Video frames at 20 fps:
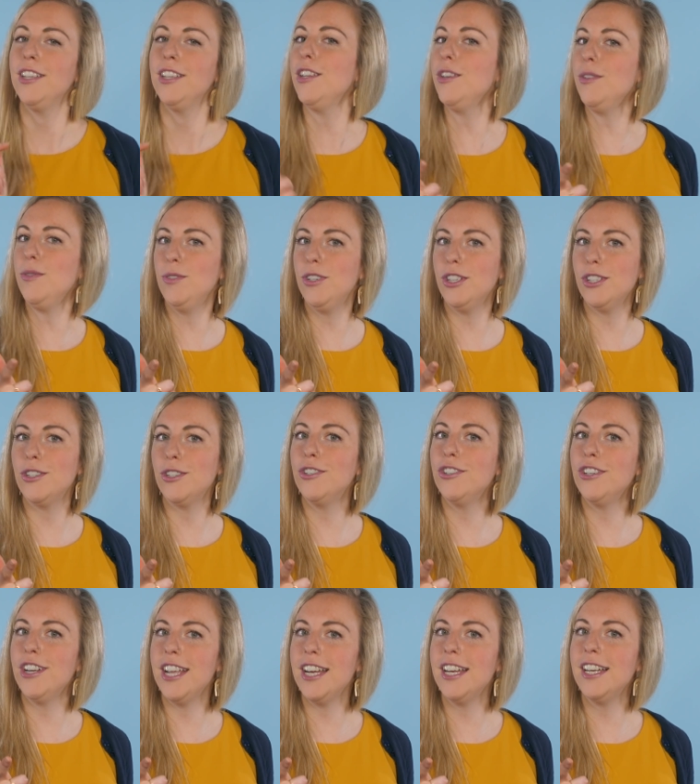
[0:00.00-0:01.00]
You just
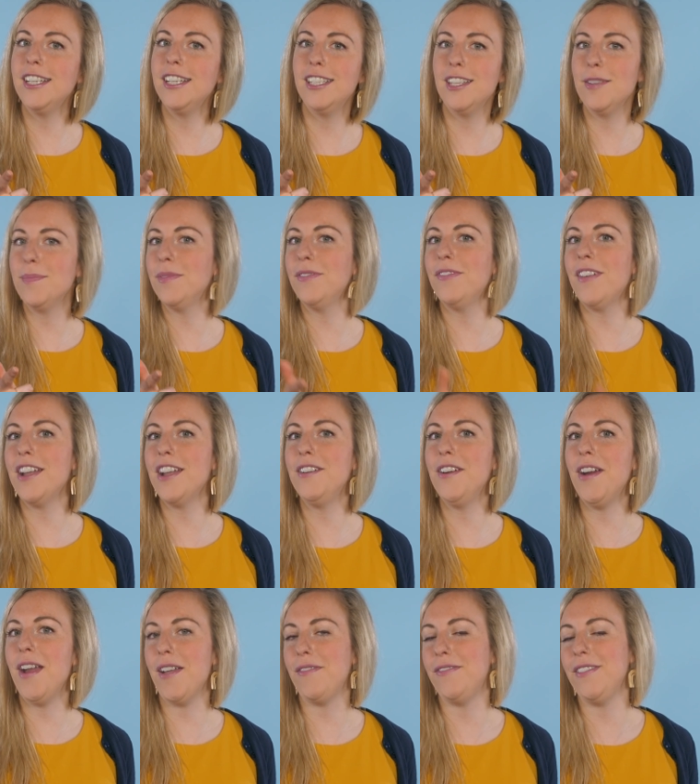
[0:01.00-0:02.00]
created a simplified
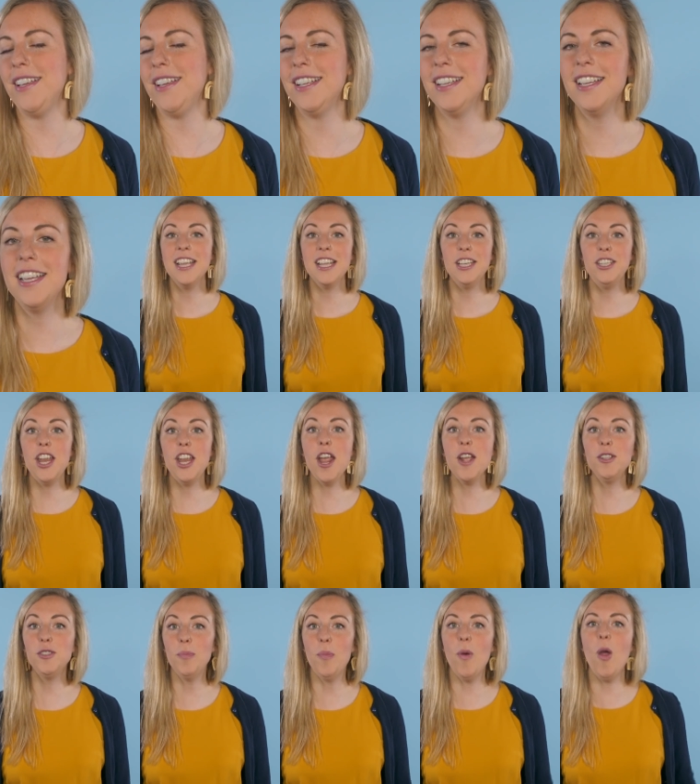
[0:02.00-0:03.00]
graphic. Dance